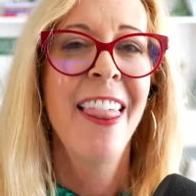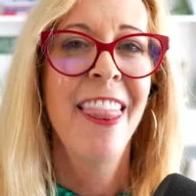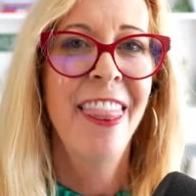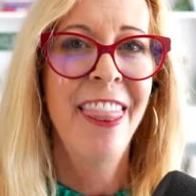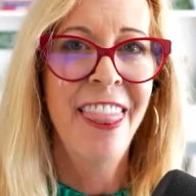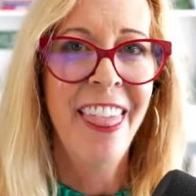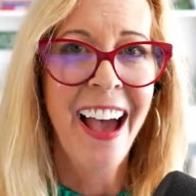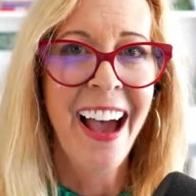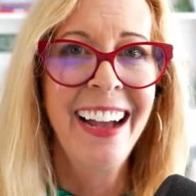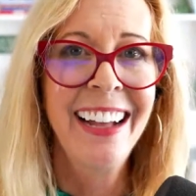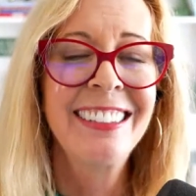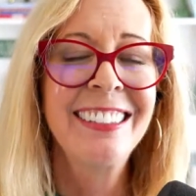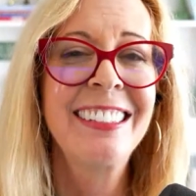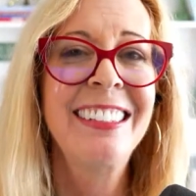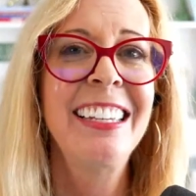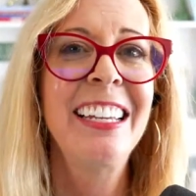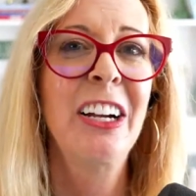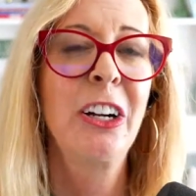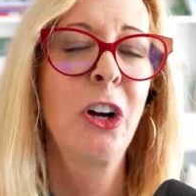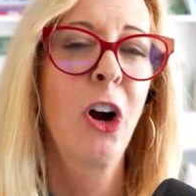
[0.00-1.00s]
that's
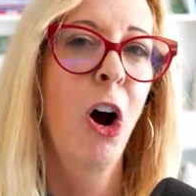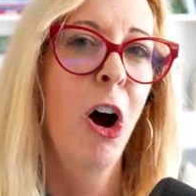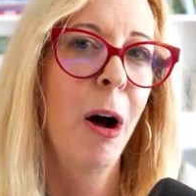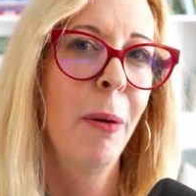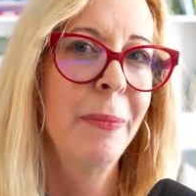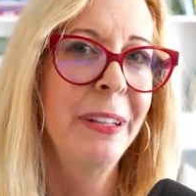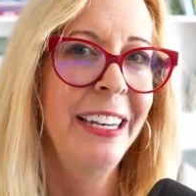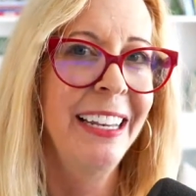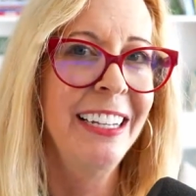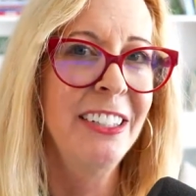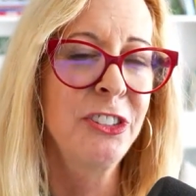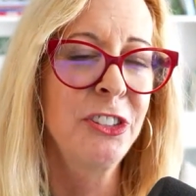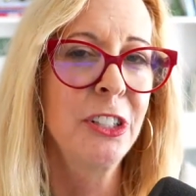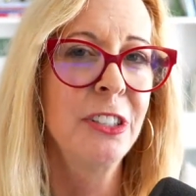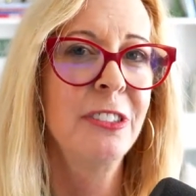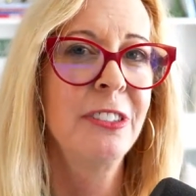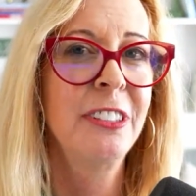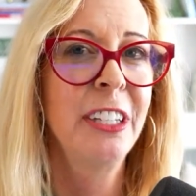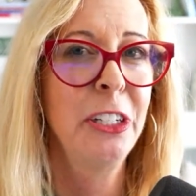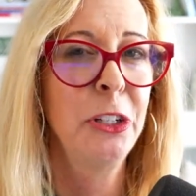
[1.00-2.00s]
the
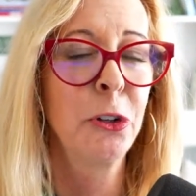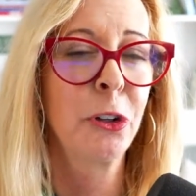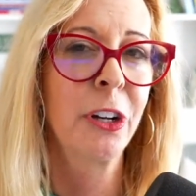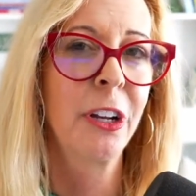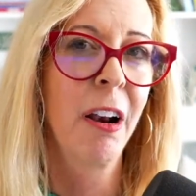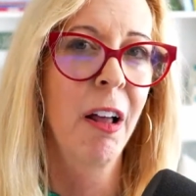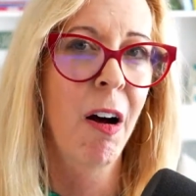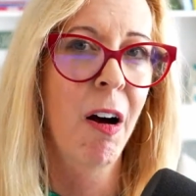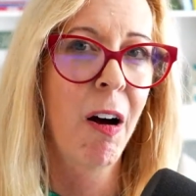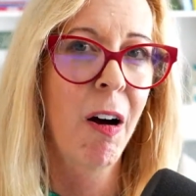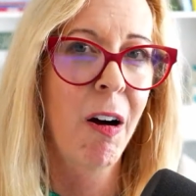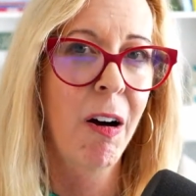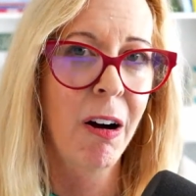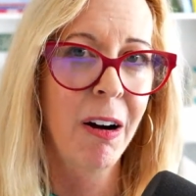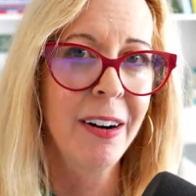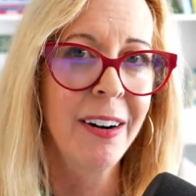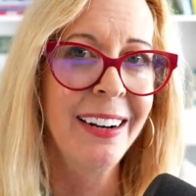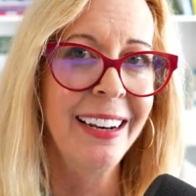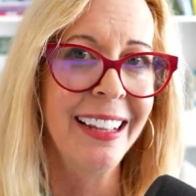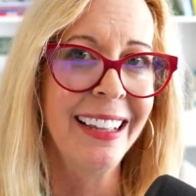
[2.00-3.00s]
accommodations that you're going to
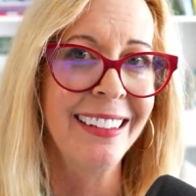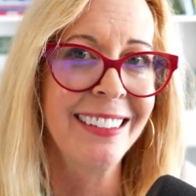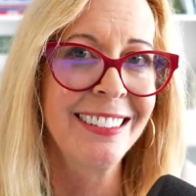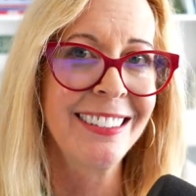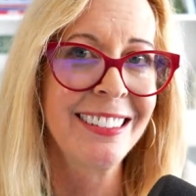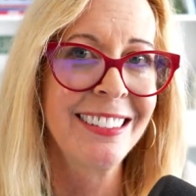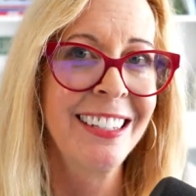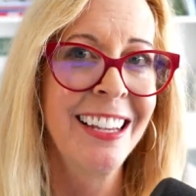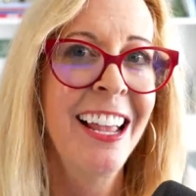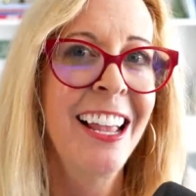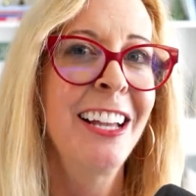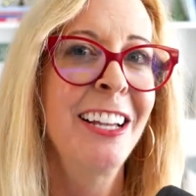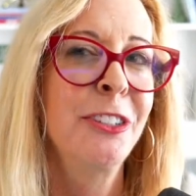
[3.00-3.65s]
harness